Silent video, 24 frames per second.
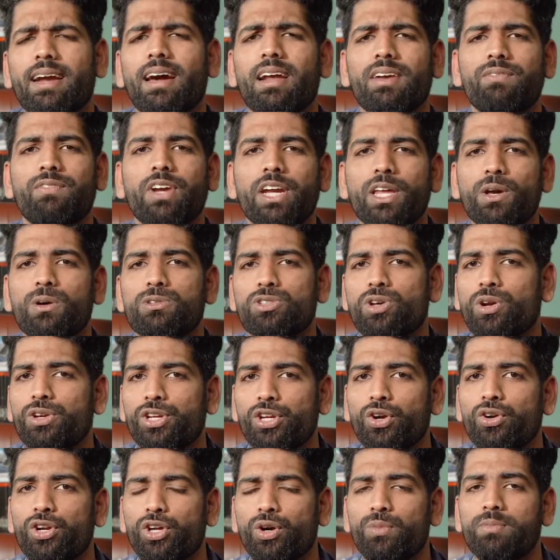there are videos
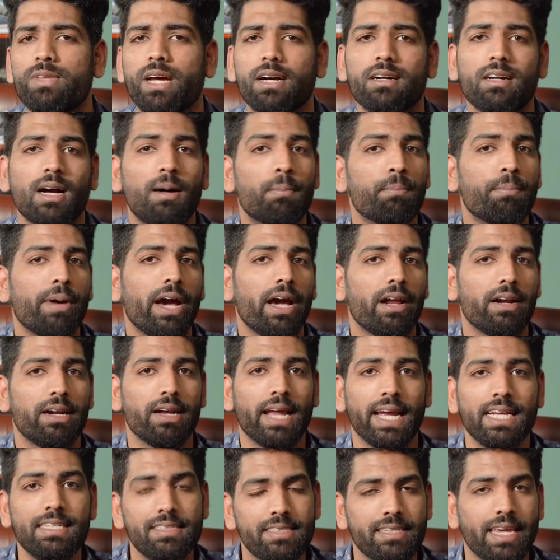on YouTube that compare
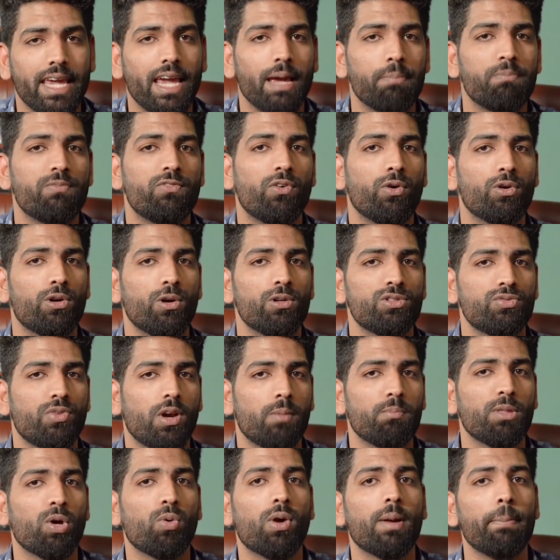Nightscape photos
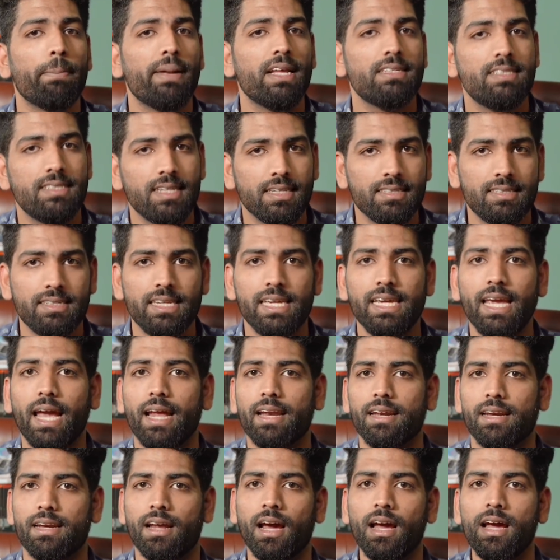from the OnePlus
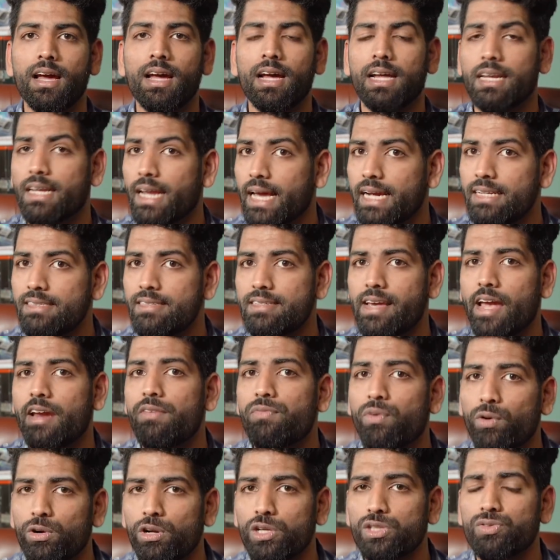6T and Night
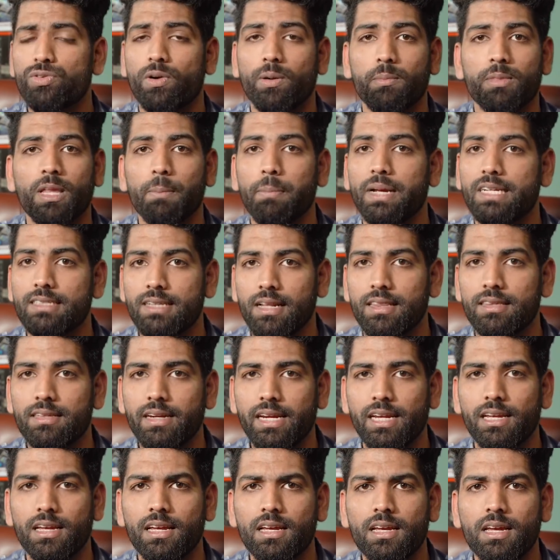Sight photos from the Pixel
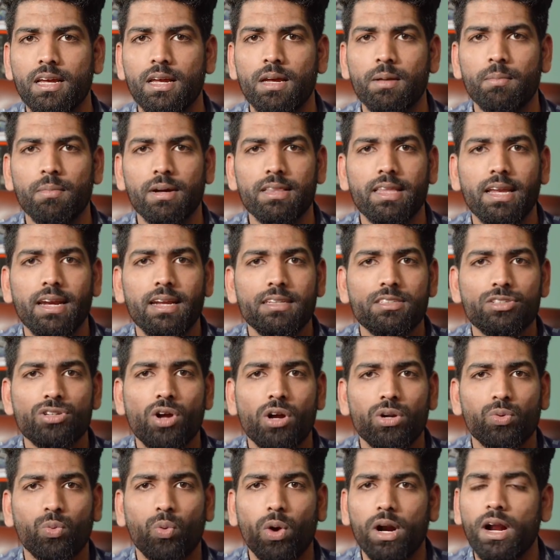3. But then
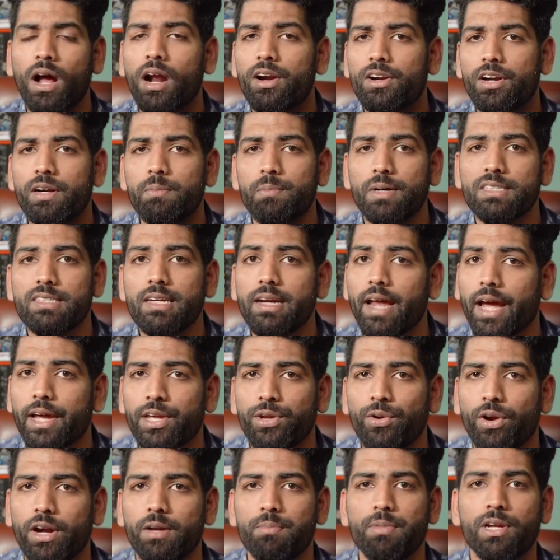it's not 100%
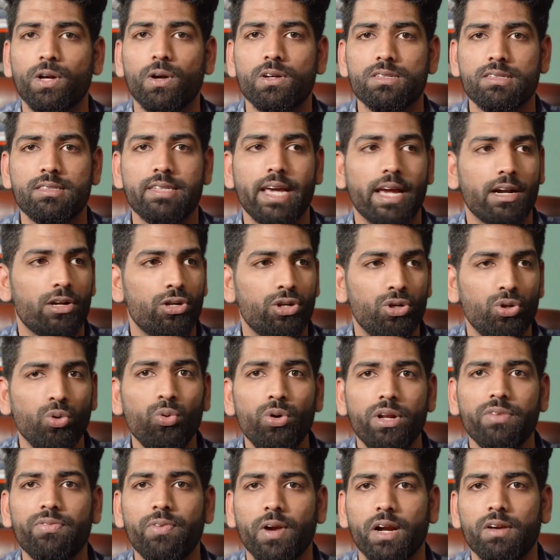accurate because they are
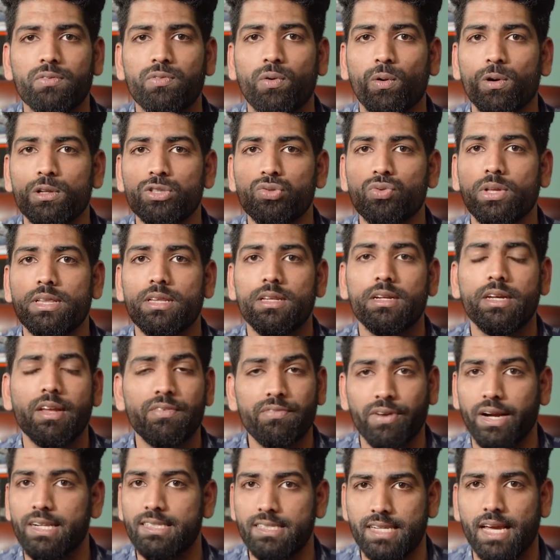two different phones with
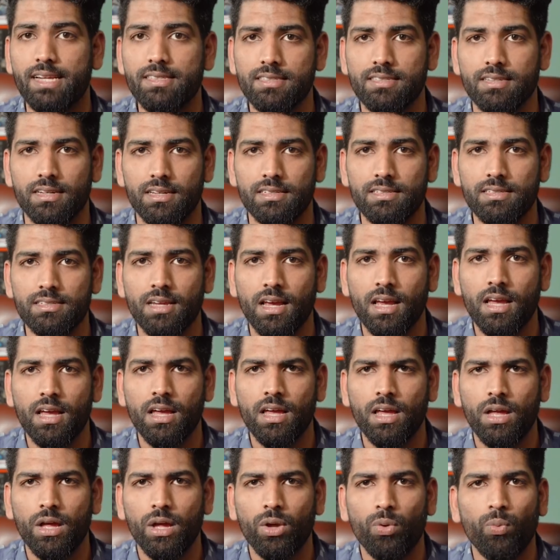different sensors.
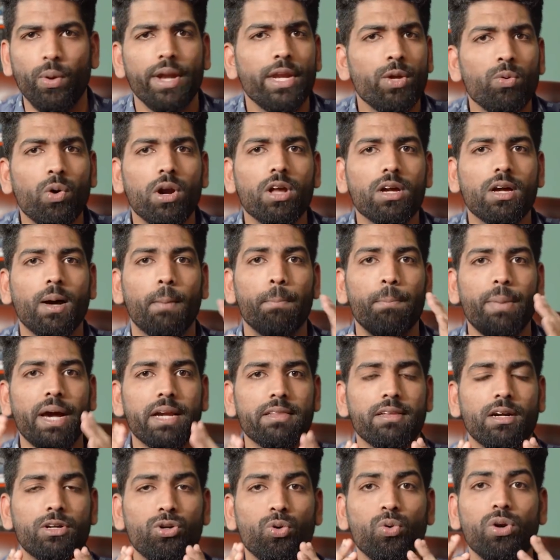When you want to
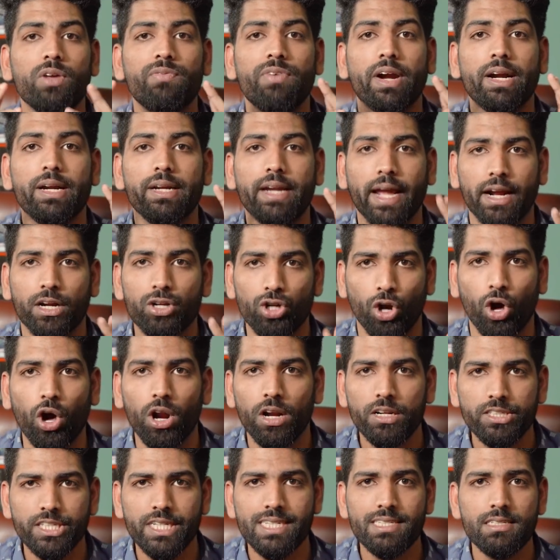compare the two different
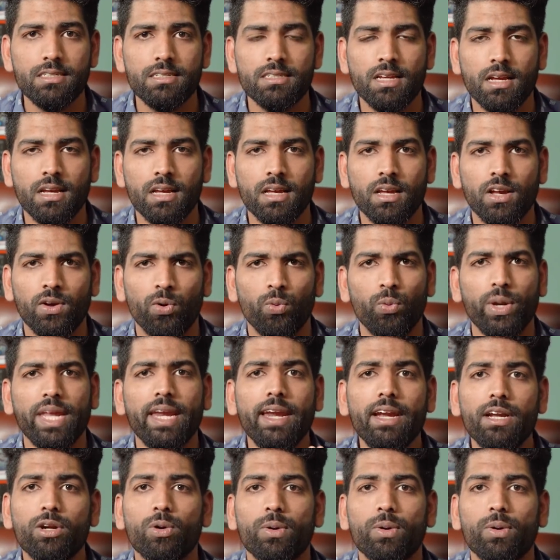technologies, we